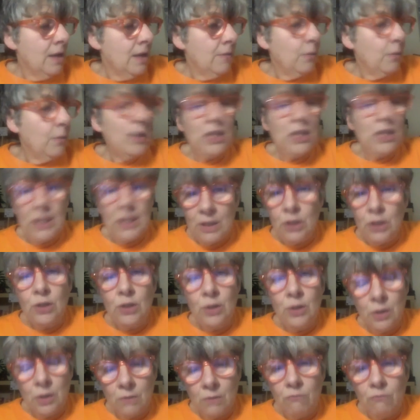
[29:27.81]
which is
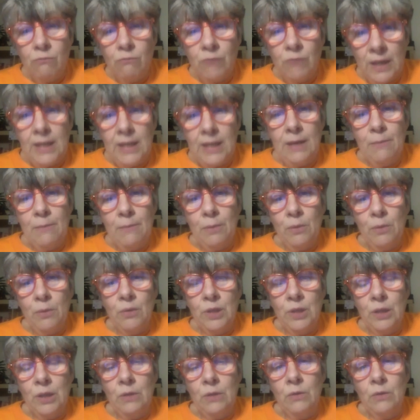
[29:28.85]
really
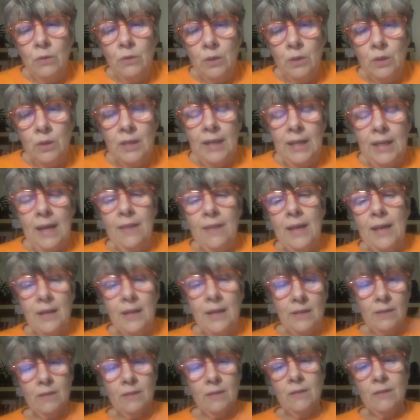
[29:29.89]
important to get that
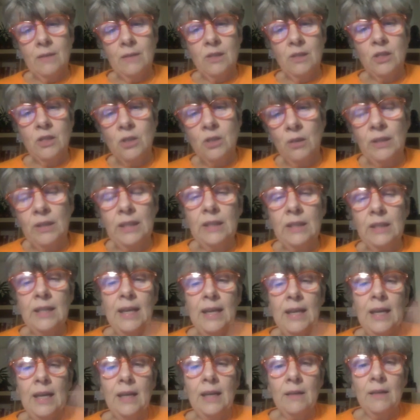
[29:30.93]

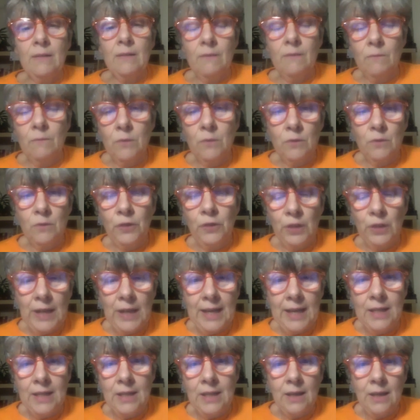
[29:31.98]
solidly for
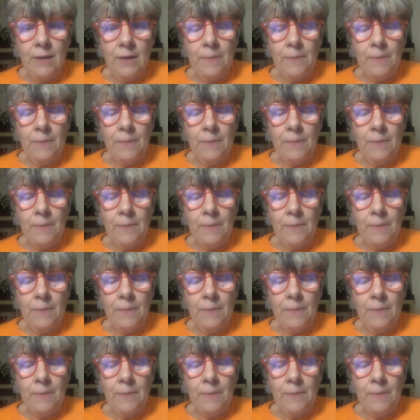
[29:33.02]
later,